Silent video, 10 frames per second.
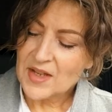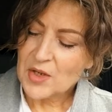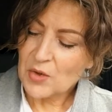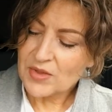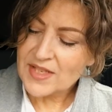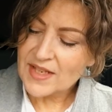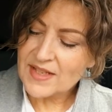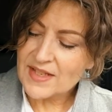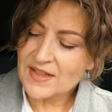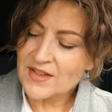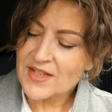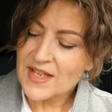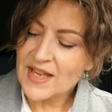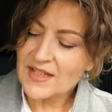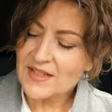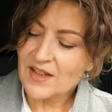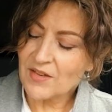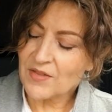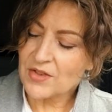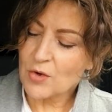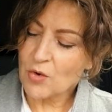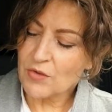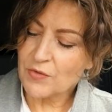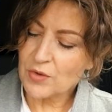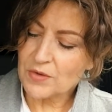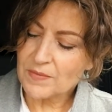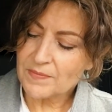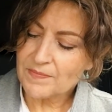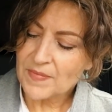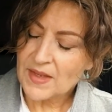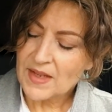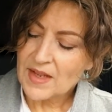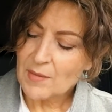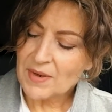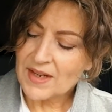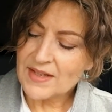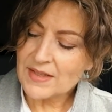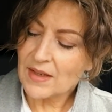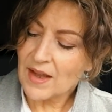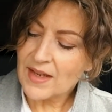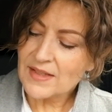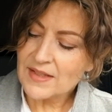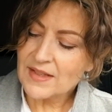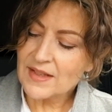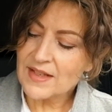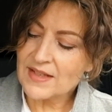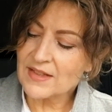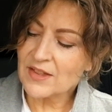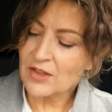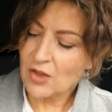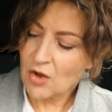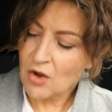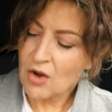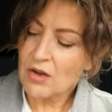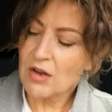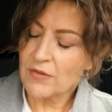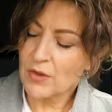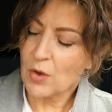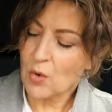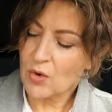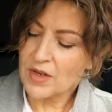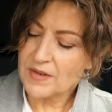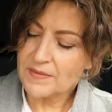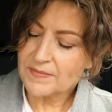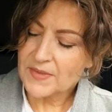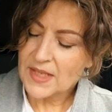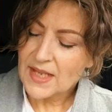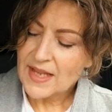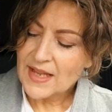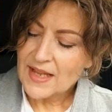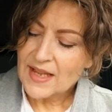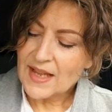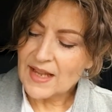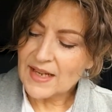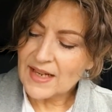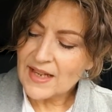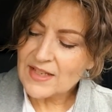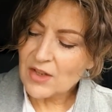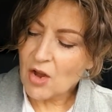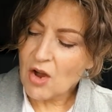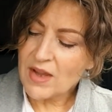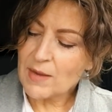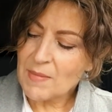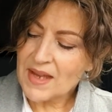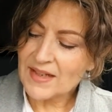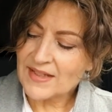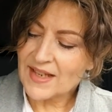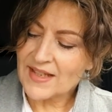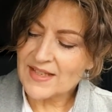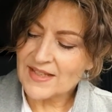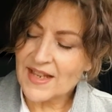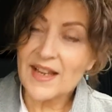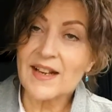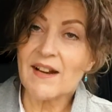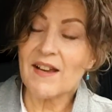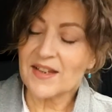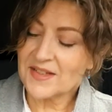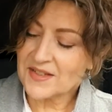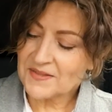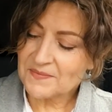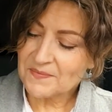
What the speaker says: nor sits in the seat of the scornful, but his delight is in the law of the Lord, and in his law he meditates day and night.